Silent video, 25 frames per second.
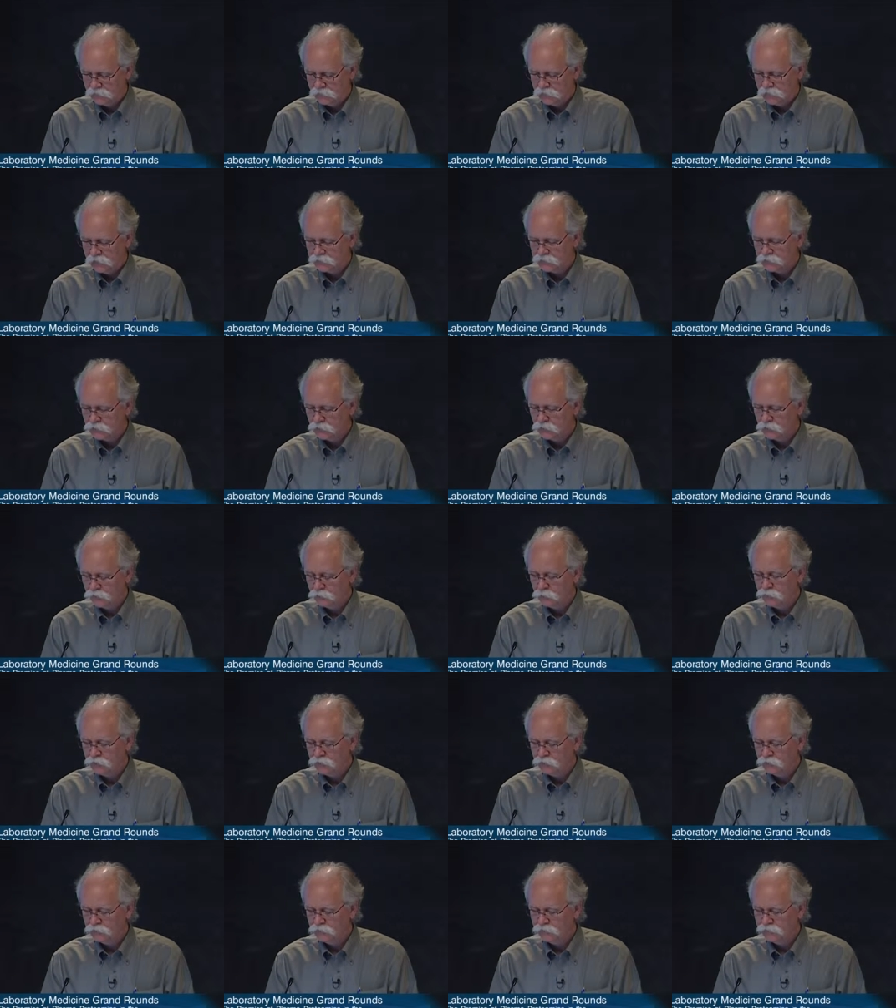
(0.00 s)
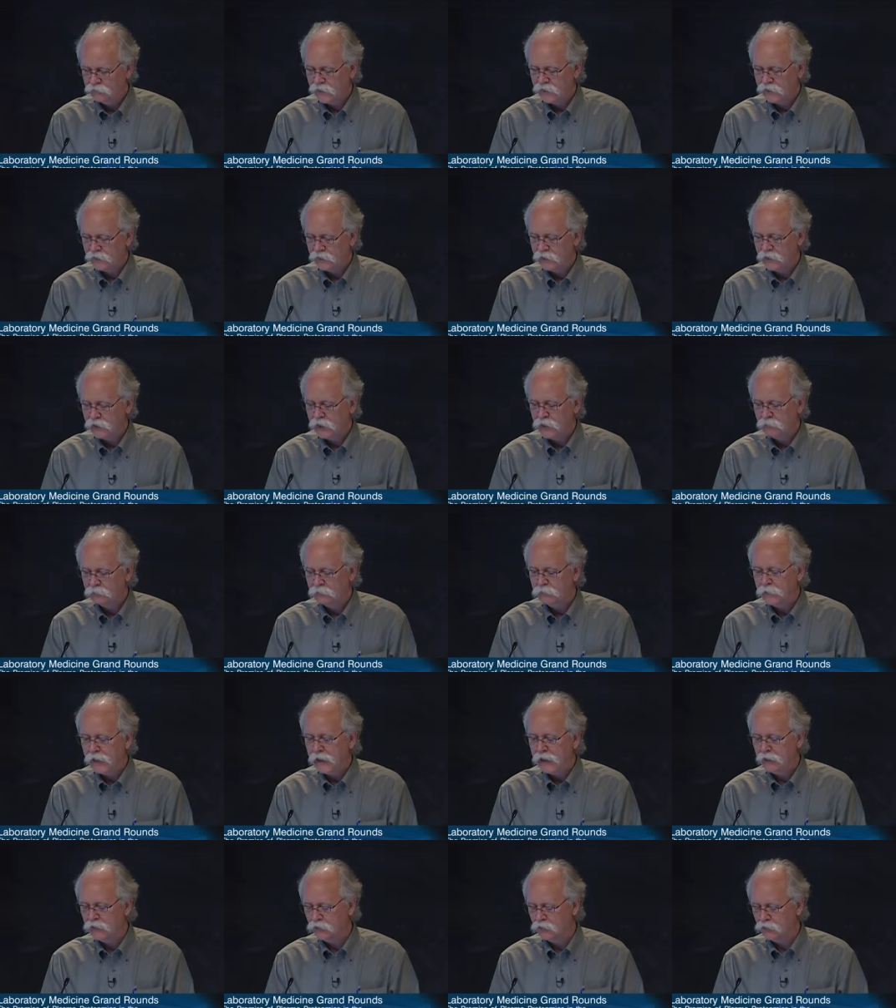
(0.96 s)
And so we, we finally got
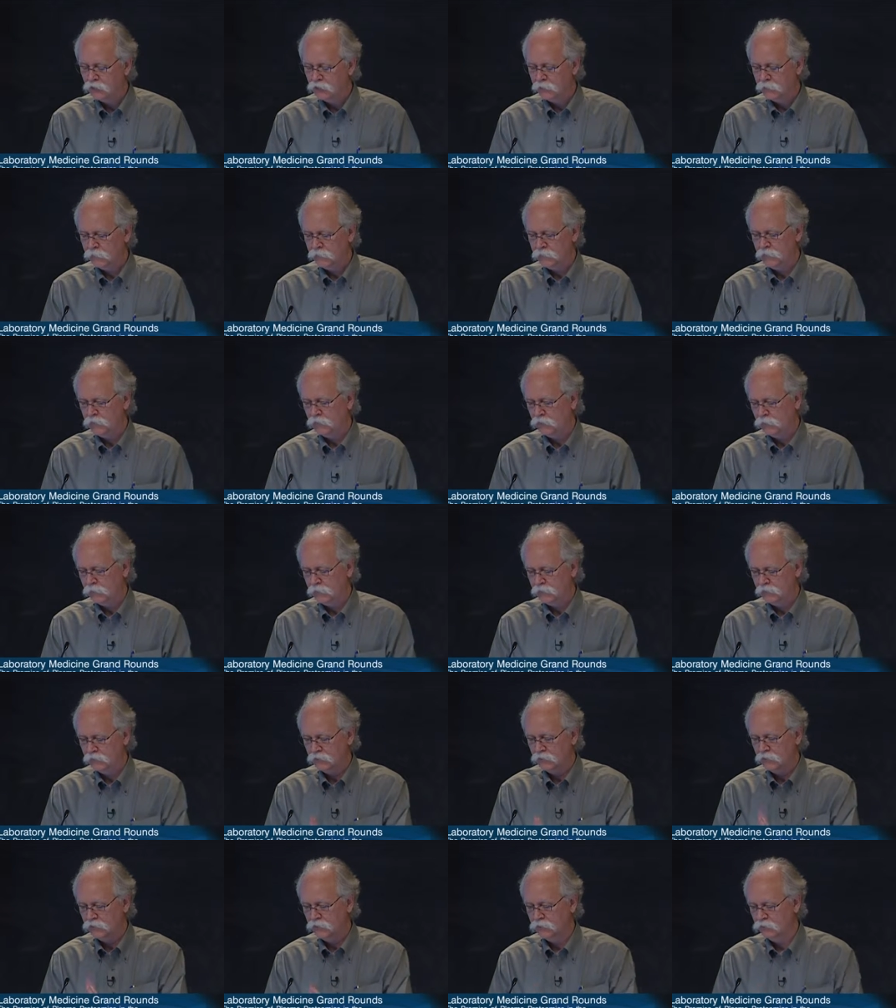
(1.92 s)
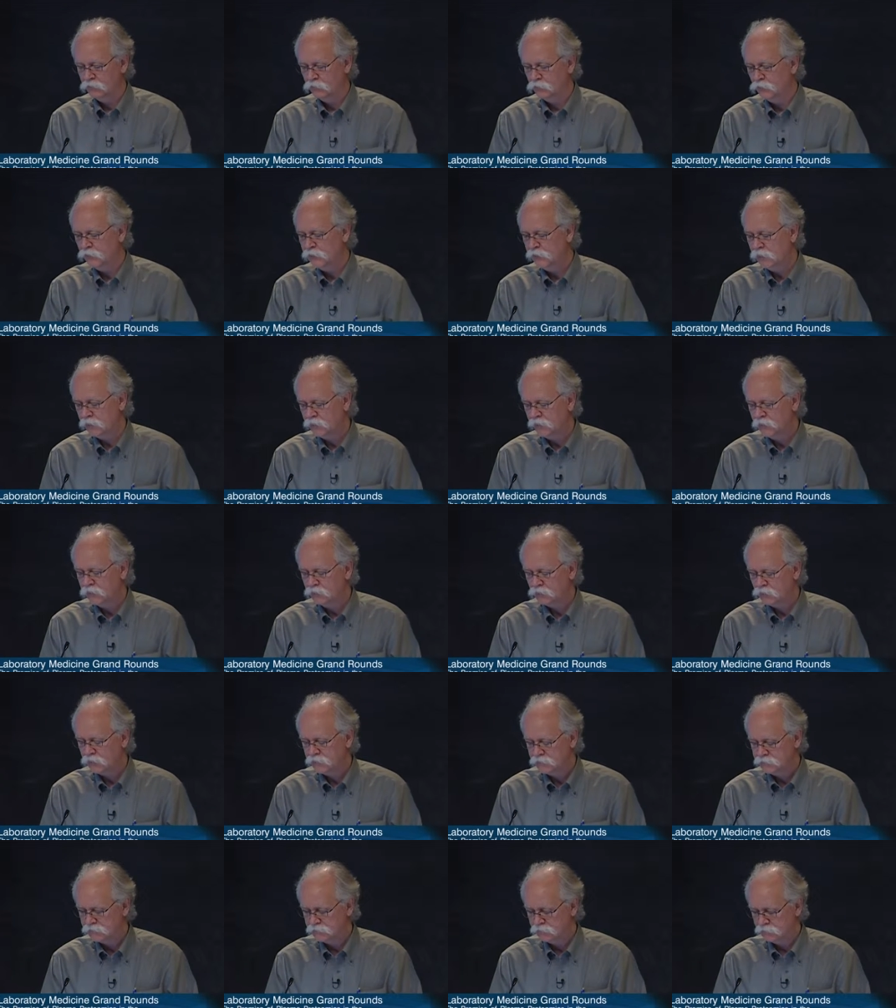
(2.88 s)
back on, on, the, on a real
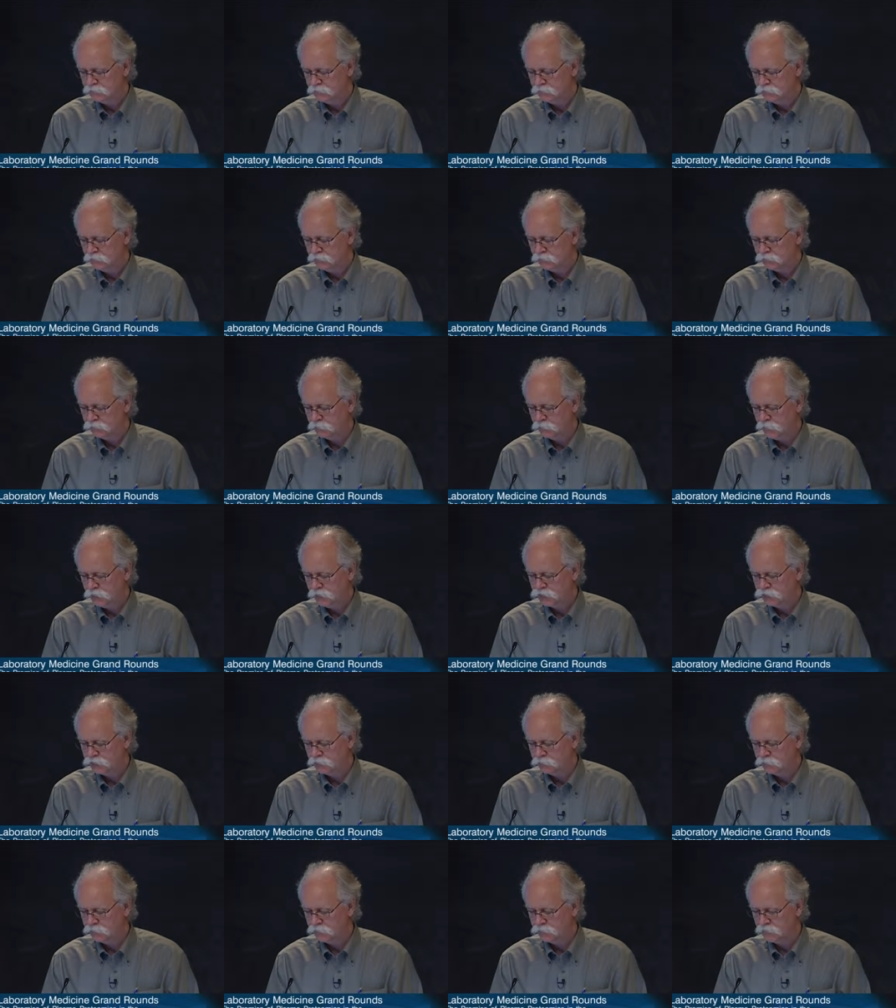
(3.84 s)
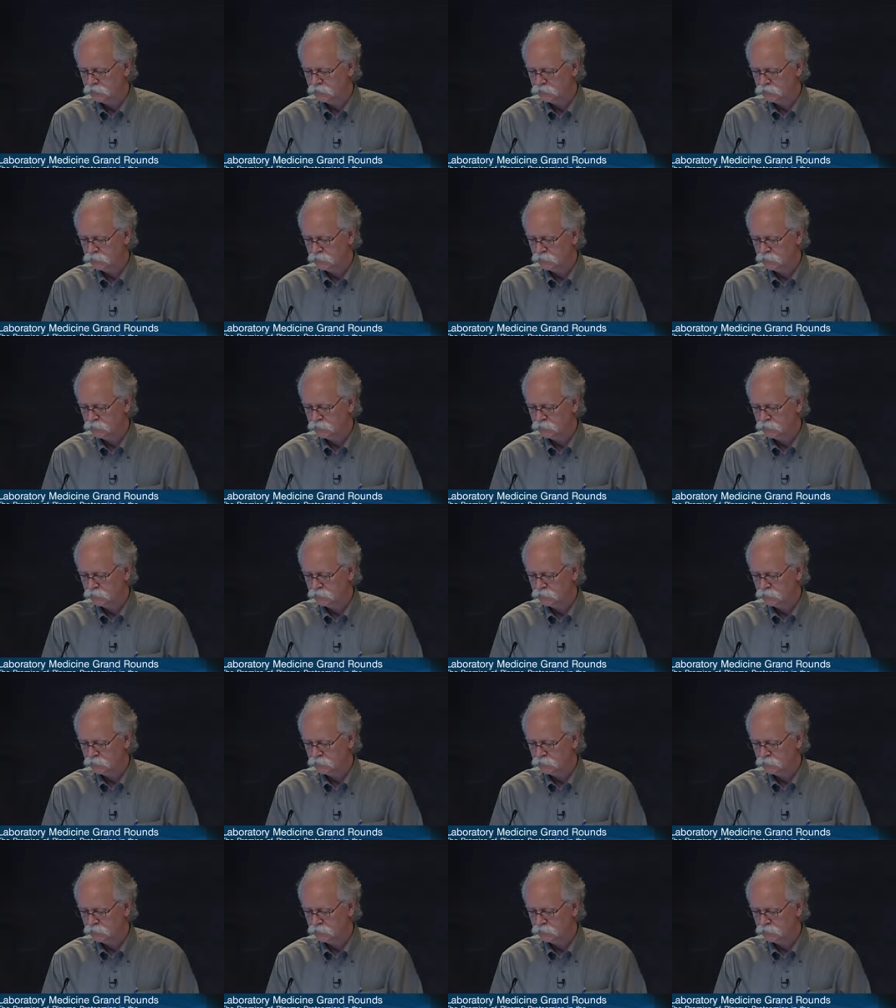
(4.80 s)
increase in, in information with these